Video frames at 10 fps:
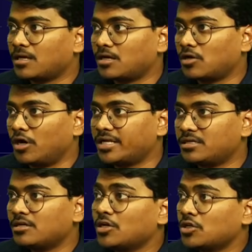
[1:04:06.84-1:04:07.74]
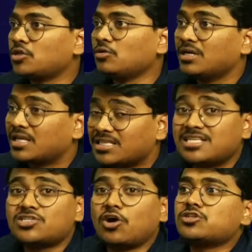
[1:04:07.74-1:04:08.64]
Got it? So
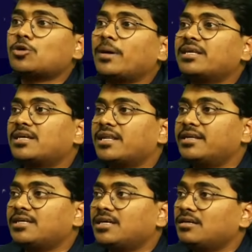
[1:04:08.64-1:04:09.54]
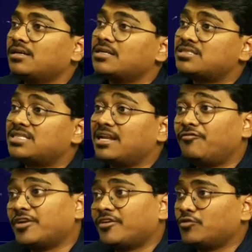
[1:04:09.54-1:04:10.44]
this also might create a
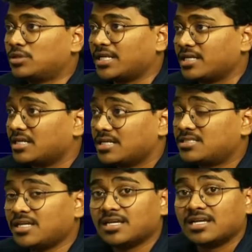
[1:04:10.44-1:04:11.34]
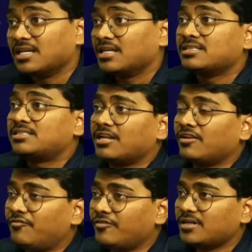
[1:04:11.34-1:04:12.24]
self review threat. See, self,
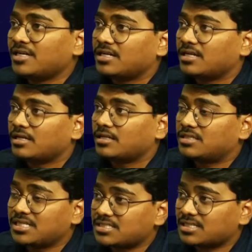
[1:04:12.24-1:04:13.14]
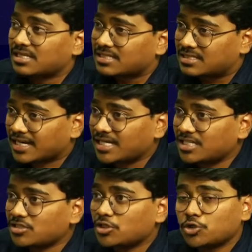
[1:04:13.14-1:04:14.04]
this threat
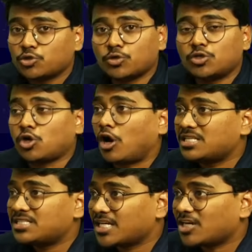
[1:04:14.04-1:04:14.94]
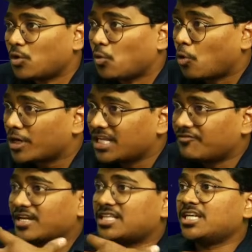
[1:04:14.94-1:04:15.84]
you should not check only
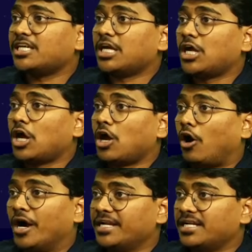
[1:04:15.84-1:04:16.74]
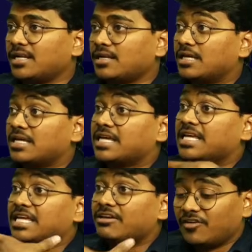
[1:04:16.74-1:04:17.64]
for the auditor,
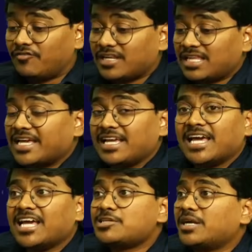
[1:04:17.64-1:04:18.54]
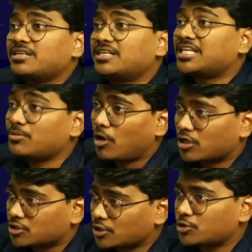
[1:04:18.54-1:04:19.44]
even for the engagement team
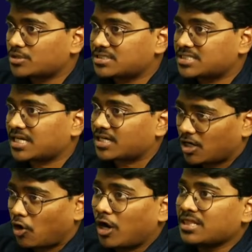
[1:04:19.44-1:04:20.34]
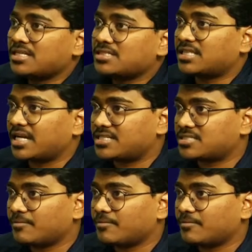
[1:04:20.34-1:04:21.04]
also you should check all these threats,